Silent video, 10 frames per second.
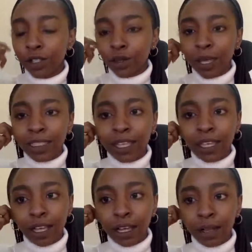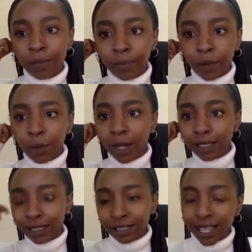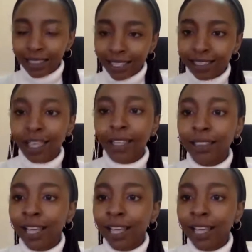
So I think that